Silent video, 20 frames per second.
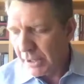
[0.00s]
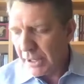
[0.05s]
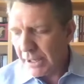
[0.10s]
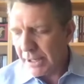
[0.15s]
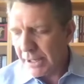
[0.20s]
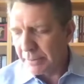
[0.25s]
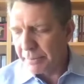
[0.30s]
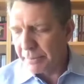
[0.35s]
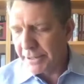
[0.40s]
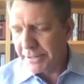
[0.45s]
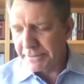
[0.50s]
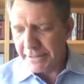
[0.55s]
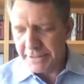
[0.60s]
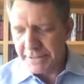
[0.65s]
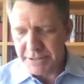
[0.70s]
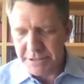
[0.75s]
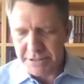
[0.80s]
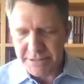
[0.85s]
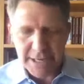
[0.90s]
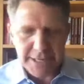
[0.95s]
Uh, but
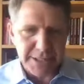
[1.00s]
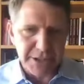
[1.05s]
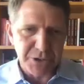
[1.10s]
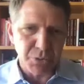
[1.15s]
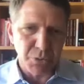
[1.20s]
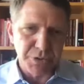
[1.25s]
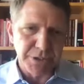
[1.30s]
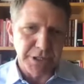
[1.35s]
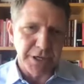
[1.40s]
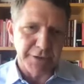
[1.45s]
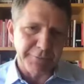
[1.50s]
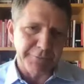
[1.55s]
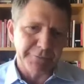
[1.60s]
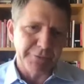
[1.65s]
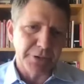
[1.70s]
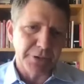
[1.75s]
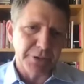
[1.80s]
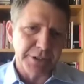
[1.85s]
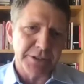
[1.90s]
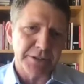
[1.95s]
its status was not
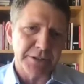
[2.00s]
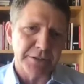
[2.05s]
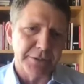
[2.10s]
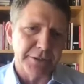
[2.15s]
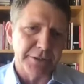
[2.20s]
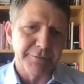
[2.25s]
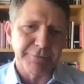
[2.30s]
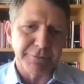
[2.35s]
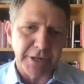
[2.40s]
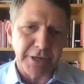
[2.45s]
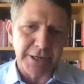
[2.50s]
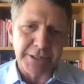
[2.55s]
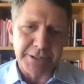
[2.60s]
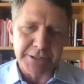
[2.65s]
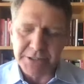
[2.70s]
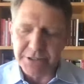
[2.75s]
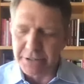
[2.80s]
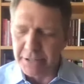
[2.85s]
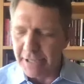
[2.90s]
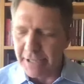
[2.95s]
fully solidified
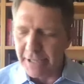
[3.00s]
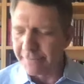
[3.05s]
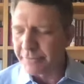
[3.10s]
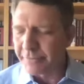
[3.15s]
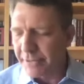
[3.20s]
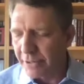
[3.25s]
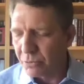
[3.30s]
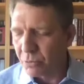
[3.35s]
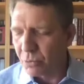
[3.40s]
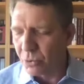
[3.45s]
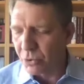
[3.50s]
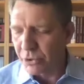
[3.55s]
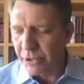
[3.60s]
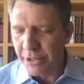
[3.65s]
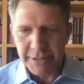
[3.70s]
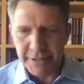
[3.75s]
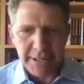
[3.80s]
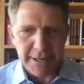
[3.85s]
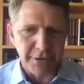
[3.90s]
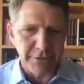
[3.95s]
until after that war,
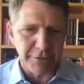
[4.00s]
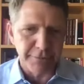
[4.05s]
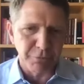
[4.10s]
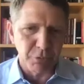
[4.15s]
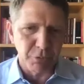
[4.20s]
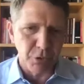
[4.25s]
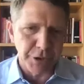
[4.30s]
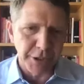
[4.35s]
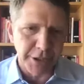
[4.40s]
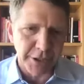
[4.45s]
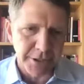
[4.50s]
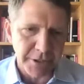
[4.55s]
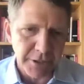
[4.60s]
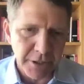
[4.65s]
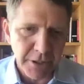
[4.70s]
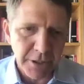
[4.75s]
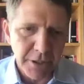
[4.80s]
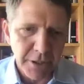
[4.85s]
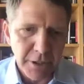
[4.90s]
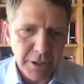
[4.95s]
and California
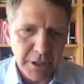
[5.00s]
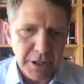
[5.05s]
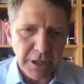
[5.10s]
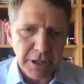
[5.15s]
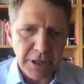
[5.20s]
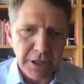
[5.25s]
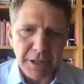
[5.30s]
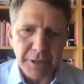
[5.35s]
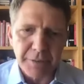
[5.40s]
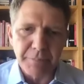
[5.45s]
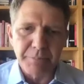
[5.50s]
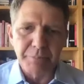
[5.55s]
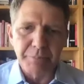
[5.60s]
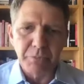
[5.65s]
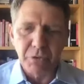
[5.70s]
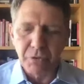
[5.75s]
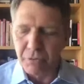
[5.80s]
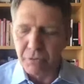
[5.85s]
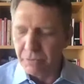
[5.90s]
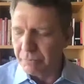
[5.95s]
um,
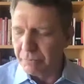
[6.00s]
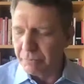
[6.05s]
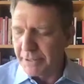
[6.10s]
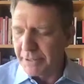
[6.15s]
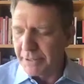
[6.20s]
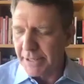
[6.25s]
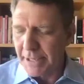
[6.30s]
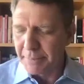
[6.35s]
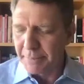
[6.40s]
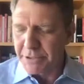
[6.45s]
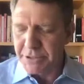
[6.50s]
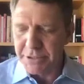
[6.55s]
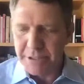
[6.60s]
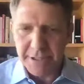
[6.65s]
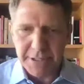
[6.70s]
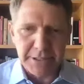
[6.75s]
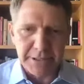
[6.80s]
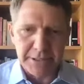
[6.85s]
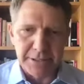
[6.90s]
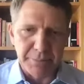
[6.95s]
became a
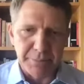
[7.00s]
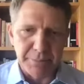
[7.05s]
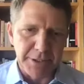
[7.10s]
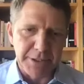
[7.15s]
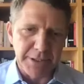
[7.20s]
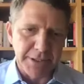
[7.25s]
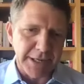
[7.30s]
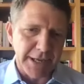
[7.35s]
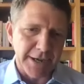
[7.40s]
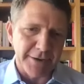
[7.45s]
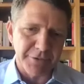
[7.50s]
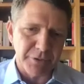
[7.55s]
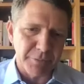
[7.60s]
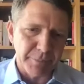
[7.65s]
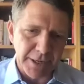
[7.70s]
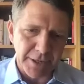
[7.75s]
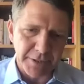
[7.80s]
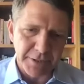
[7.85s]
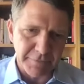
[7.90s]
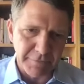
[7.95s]
state in the immediate
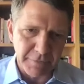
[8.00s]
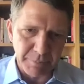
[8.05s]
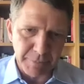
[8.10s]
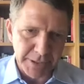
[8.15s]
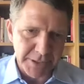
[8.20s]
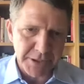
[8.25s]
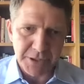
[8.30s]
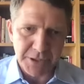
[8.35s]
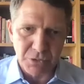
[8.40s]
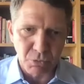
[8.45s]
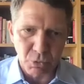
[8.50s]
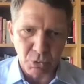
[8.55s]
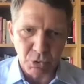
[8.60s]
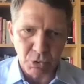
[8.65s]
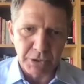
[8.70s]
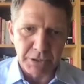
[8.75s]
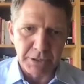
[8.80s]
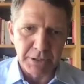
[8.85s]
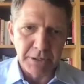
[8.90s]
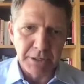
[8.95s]
aftermath of the Mexican
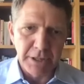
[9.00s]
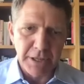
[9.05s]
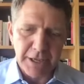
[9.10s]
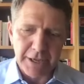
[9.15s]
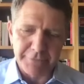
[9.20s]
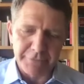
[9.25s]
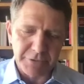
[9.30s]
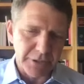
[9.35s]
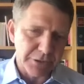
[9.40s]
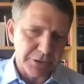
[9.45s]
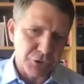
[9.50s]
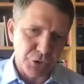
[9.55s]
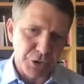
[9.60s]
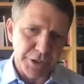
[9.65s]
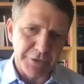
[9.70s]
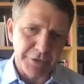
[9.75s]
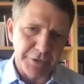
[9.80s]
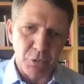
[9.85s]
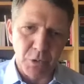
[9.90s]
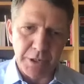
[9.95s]
War, after the
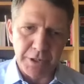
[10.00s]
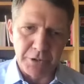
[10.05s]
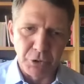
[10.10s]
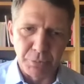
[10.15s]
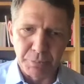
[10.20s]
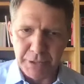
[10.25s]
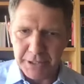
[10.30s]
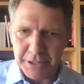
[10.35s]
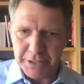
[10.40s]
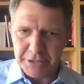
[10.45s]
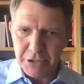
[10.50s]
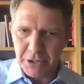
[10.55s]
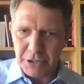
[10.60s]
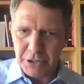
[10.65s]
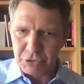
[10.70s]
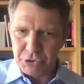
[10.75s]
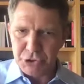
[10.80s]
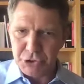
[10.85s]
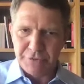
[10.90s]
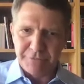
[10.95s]
Treaty of Guadalupe
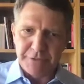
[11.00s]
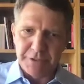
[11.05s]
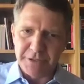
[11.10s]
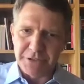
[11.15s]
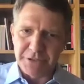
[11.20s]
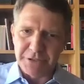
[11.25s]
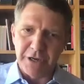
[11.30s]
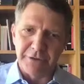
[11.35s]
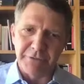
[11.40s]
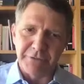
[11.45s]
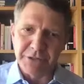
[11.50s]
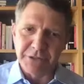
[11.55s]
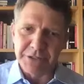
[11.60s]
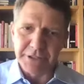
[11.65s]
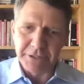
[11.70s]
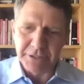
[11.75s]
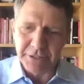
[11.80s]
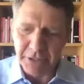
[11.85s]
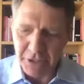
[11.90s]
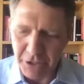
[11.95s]
Hidalgo shifted
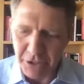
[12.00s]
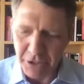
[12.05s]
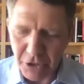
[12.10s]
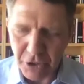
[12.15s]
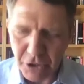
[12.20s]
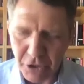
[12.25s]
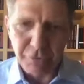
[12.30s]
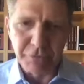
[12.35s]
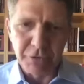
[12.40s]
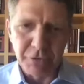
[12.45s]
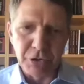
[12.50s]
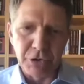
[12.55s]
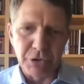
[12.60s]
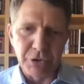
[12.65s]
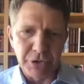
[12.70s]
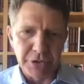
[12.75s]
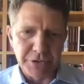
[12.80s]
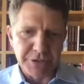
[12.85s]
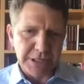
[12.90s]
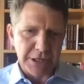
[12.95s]
sovereignty
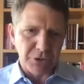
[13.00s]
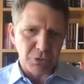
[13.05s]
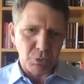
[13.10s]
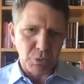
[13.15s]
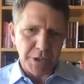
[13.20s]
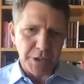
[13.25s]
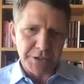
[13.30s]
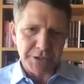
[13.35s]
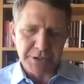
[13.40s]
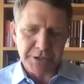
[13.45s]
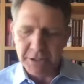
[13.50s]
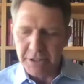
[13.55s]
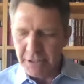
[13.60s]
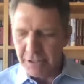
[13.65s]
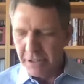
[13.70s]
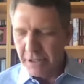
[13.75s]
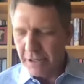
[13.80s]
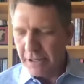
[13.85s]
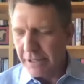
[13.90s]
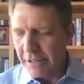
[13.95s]
over the Southwest
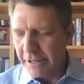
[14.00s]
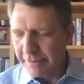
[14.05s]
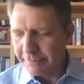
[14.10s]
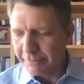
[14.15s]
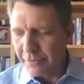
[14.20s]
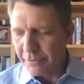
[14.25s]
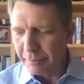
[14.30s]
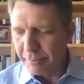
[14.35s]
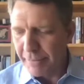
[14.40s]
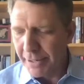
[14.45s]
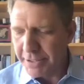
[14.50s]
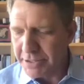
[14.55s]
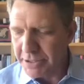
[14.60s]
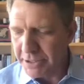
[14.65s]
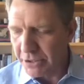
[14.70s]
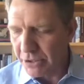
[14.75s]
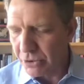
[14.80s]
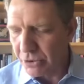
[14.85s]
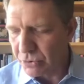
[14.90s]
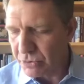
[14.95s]
uh, from
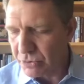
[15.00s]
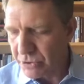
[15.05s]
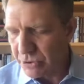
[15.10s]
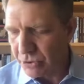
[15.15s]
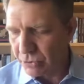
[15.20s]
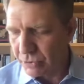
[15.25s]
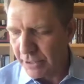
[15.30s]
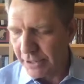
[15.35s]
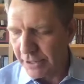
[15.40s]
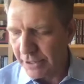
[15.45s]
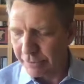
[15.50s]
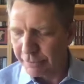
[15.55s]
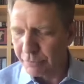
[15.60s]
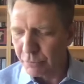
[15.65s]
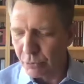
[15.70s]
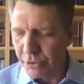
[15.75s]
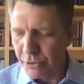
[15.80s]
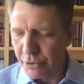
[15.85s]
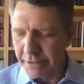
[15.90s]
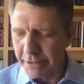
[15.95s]
Mexico to
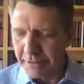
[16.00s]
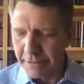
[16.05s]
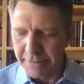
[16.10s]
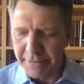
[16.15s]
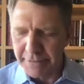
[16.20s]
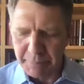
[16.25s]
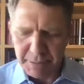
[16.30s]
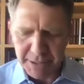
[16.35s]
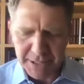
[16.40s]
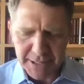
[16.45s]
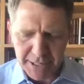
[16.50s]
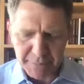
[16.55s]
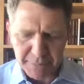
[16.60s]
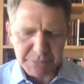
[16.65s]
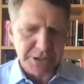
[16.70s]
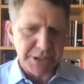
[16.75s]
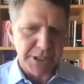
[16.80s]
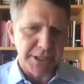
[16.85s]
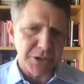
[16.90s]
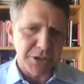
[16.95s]
California. And they became
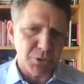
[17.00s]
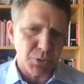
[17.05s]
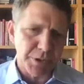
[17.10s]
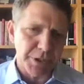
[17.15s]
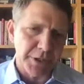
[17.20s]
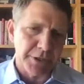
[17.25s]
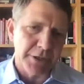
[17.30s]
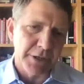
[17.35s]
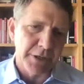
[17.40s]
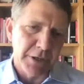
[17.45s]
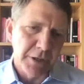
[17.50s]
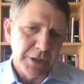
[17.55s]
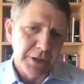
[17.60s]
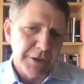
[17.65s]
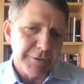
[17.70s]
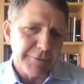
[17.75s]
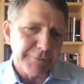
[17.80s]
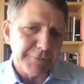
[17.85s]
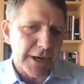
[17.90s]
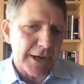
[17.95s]
states within
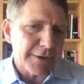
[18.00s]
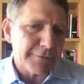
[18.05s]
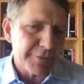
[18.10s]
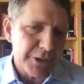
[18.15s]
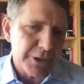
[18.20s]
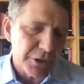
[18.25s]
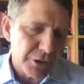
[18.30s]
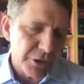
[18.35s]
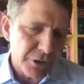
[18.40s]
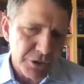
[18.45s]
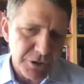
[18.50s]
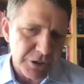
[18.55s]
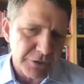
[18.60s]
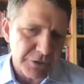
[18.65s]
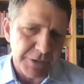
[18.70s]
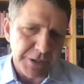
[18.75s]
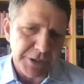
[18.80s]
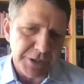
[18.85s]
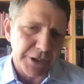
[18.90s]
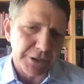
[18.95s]
five years
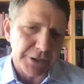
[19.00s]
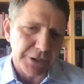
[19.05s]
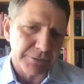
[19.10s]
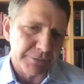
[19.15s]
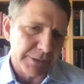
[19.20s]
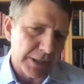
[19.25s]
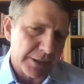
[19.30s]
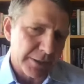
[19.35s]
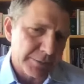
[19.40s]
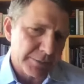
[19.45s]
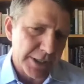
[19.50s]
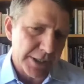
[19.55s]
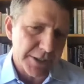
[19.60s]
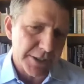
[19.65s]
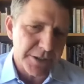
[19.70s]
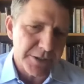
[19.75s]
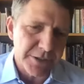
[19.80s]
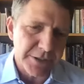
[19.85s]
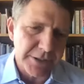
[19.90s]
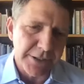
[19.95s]
of each other, um,
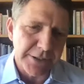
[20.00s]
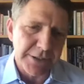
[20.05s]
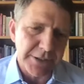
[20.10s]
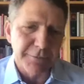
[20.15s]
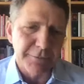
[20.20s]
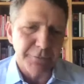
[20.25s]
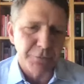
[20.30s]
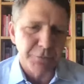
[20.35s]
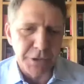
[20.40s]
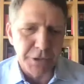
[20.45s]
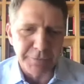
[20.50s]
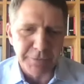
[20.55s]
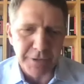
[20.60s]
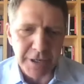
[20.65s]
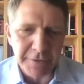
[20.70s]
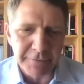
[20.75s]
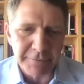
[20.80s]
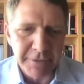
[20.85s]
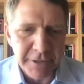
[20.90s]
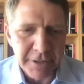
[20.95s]
Texas in eighteen
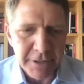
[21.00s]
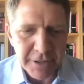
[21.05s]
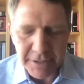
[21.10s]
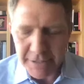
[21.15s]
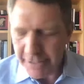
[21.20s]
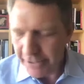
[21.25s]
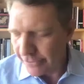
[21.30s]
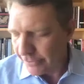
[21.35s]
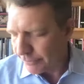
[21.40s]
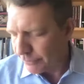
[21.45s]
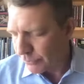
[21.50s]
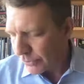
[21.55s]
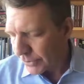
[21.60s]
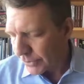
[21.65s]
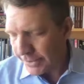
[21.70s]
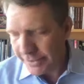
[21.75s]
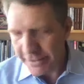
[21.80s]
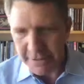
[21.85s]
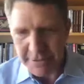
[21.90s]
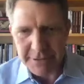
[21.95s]
forty-five,
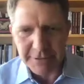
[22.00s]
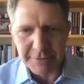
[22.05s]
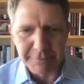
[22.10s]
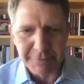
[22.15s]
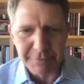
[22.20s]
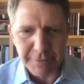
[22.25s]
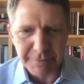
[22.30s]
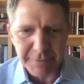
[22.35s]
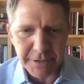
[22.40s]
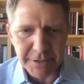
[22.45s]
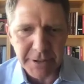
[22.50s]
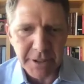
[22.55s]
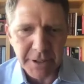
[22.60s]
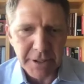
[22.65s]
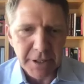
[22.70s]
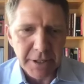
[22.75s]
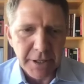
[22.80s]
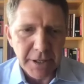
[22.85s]
California in eighteen fifty.